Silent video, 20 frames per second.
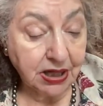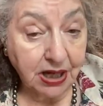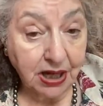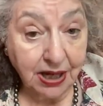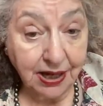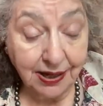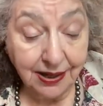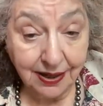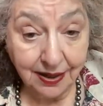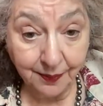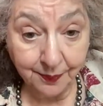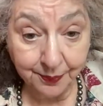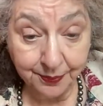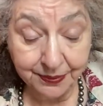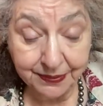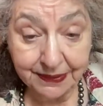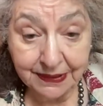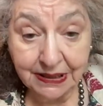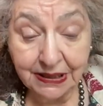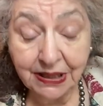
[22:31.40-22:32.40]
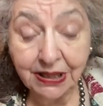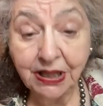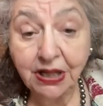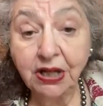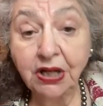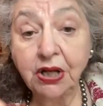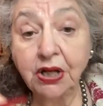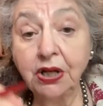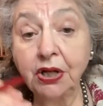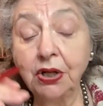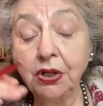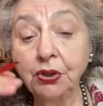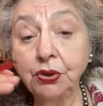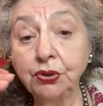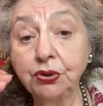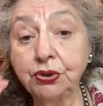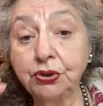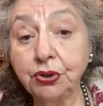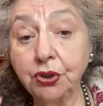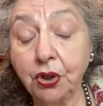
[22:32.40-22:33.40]
up
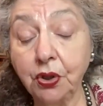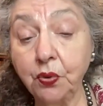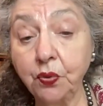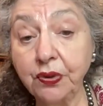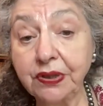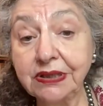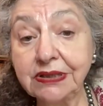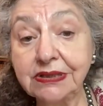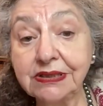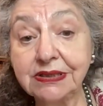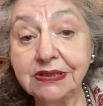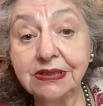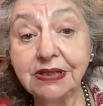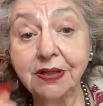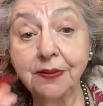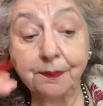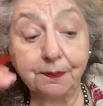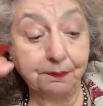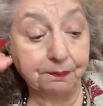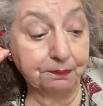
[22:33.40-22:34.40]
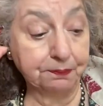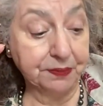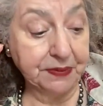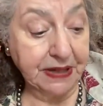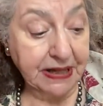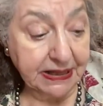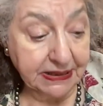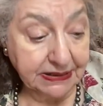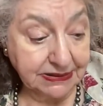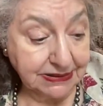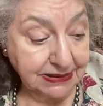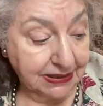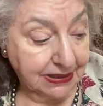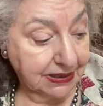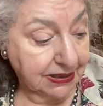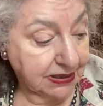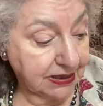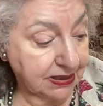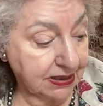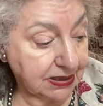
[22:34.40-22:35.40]
towards
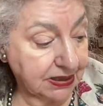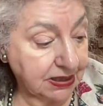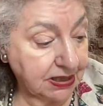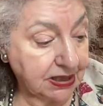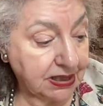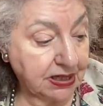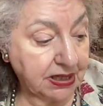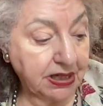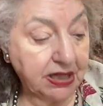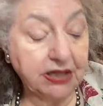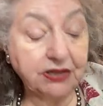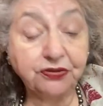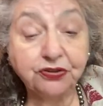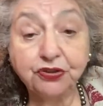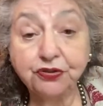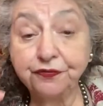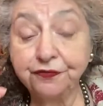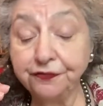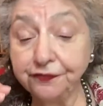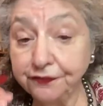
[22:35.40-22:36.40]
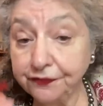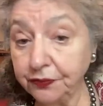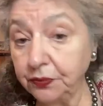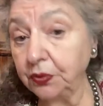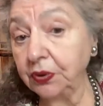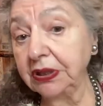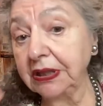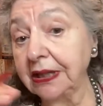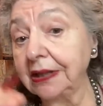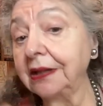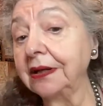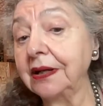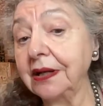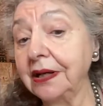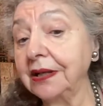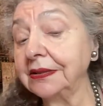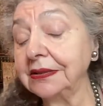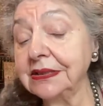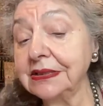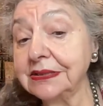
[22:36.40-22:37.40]
better and fuller
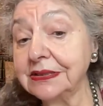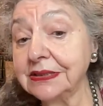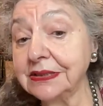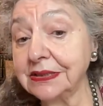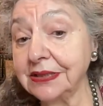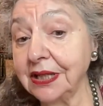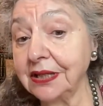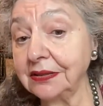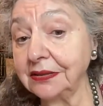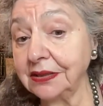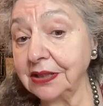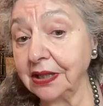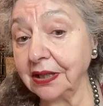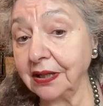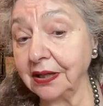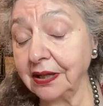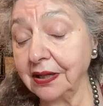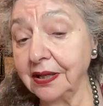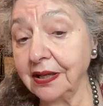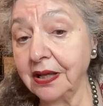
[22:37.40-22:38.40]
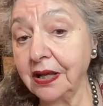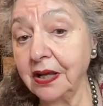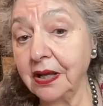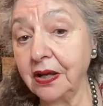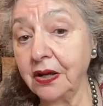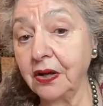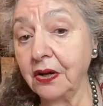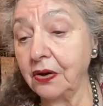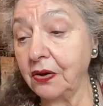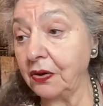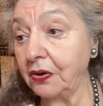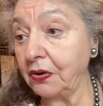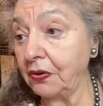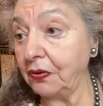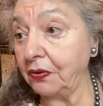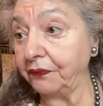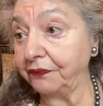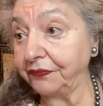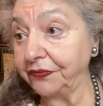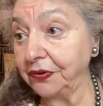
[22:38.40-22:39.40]
understanding
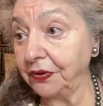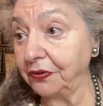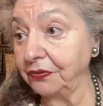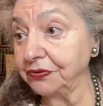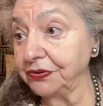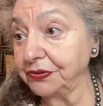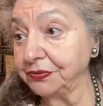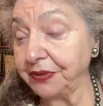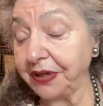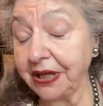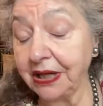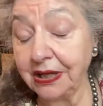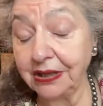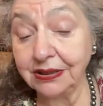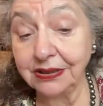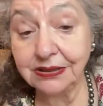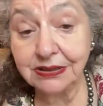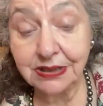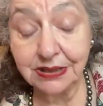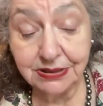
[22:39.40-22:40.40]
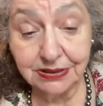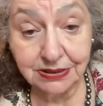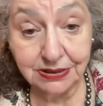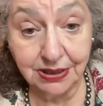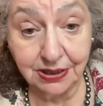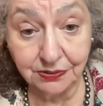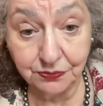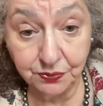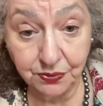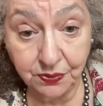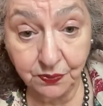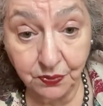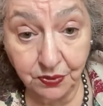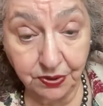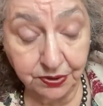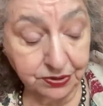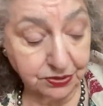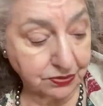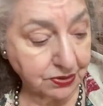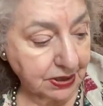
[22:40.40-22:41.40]
of those realities that we
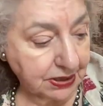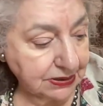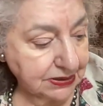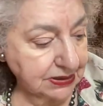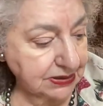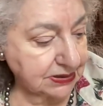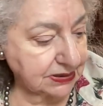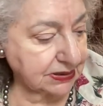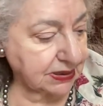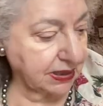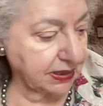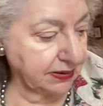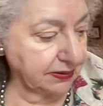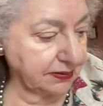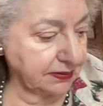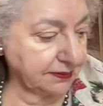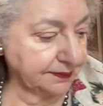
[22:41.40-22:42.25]
want to understand.